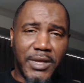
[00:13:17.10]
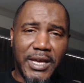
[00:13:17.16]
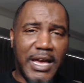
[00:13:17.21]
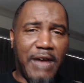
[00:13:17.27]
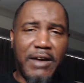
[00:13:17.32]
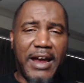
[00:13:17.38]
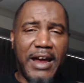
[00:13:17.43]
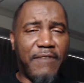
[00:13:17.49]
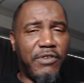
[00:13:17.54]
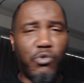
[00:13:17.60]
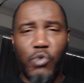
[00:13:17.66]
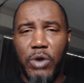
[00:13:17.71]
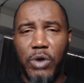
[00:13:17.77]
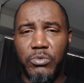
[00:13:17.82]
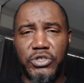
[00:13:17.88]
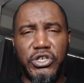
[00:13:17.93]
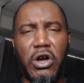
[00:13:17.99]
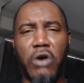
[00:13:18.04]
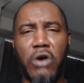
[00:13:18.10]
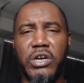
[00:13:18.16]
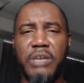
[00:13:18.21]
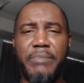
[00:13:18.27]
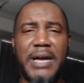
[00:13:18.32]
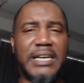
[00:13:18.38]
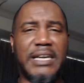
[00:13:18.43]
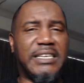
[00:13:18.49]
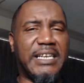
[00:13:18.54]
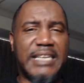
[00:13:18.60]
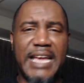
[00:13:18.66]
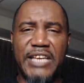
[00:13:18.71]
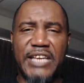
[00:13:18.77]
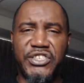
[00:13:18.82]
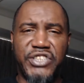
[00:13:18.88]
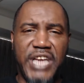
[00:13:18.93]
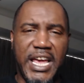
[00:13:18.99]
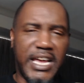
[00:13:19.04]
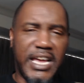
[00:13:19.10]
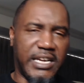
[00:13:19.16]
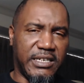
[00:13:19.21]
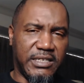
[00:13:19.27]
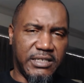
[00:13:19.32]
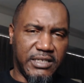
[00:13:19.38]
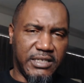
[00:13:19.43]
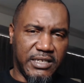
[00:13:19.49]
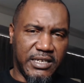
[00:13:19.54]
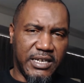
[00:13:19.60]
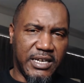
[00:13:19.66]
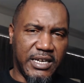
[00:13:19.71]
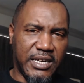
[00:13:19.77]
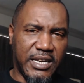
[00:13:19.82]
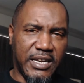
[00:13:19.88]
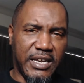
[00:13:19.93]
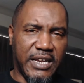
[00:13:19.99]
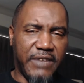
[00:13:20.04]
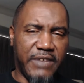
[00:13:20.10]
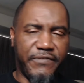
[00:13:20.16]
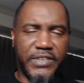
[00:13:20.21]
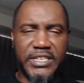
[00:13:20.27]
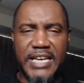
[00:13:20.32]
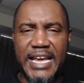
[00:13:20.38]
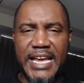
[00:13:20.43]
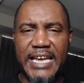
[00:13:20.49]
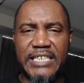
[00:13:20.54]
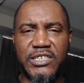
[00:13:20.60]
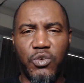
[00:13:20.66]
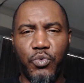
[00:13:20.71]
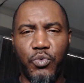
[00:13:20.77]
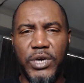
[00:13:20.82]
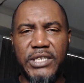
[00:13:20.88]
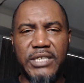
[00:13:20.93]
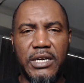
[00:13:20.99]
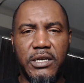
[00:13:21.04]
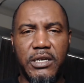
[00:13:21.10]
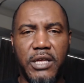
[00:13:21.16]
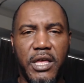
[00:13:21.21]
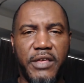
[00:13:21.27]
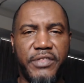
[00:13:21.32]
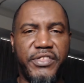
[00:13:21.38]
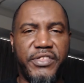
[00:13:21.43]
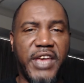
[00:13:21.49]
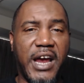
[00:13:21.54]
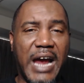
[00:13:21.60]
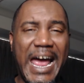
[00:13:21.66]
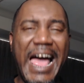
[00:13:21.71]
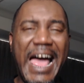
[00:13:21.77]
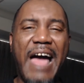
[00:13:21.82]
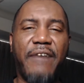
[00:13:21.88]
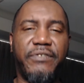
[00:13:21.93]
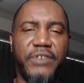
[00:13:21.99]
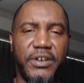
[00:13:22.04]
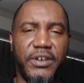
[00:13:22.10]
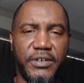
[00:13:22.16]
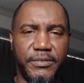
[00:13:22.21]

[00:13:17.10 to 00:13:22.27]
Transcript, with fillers: everyone was talking about it the next day and, for days and weeks thereafter.